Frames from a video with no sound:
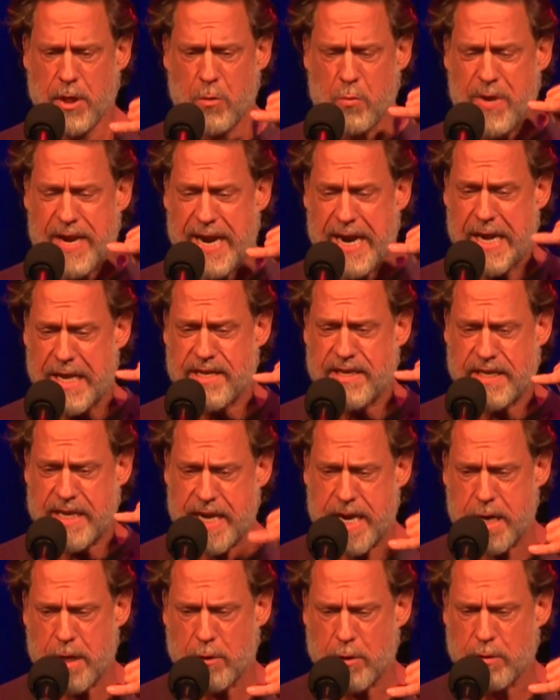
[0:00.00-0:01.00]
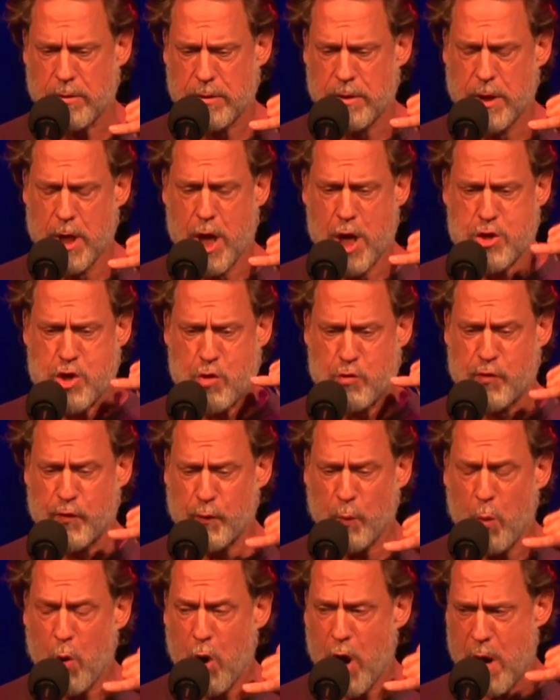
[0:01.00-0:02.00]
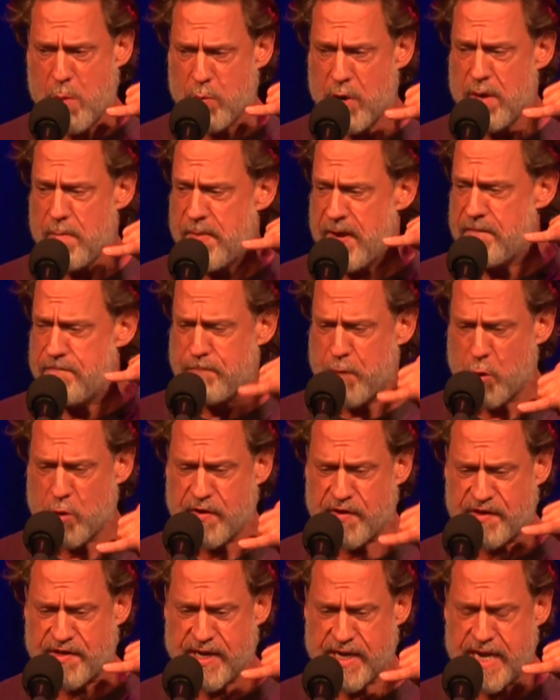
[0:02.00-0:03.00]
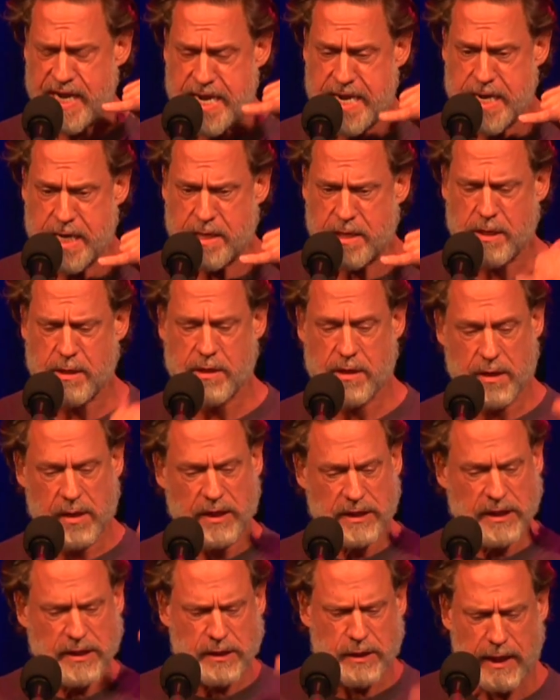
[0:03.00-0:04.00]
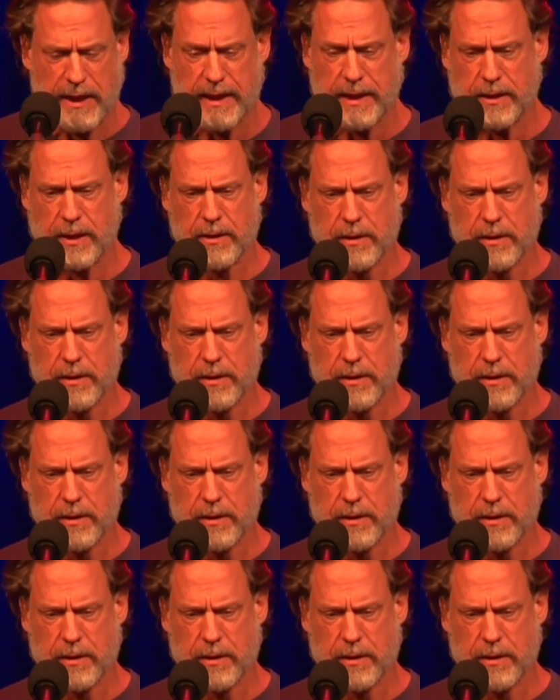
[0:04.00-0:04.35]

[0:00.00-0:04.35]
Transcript: We had a deal. You swore I wouldn't be forced to eat." Click.